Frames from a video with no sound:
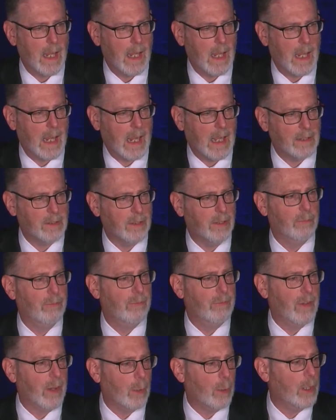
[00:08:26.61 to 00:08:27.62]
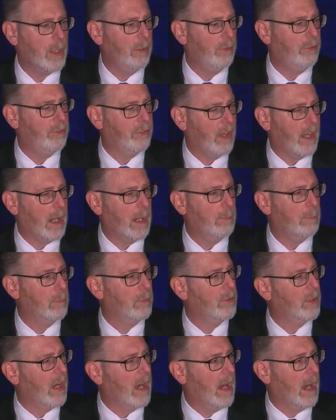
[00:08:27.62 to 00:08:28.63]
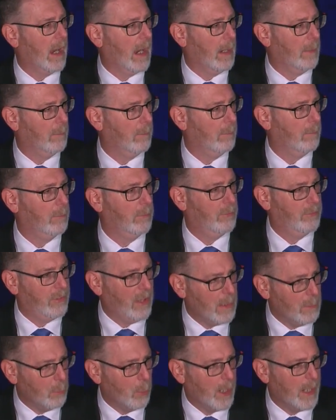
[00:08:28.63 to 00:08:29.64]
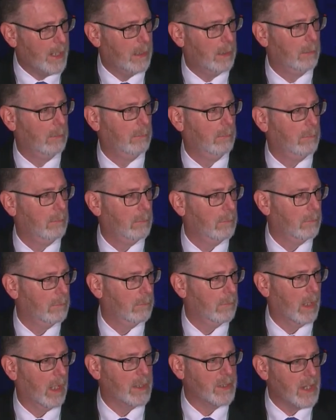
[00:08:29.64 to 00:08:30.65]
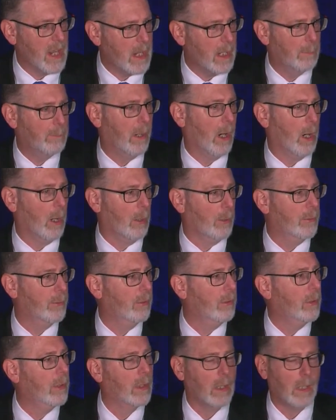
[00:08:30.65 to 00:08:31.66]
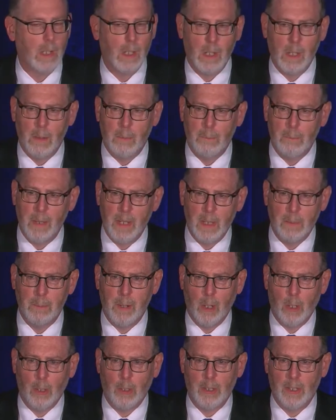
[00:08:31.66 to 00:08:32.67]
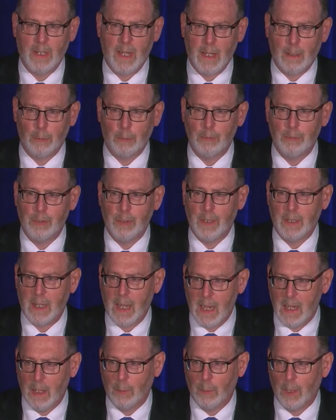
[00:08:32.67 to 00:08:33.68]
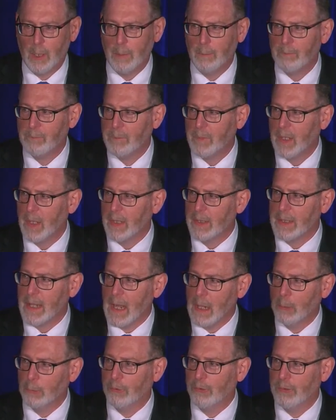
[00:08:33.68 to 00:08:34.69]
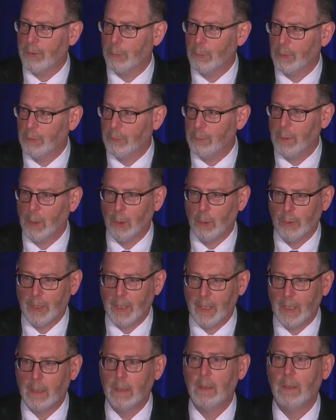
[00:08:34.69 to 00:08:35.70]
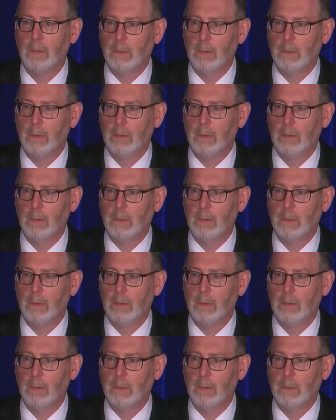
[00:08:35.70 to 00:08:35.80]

At the very same time, same week, a day apart, Mid-American Energy in Iowa announced it was building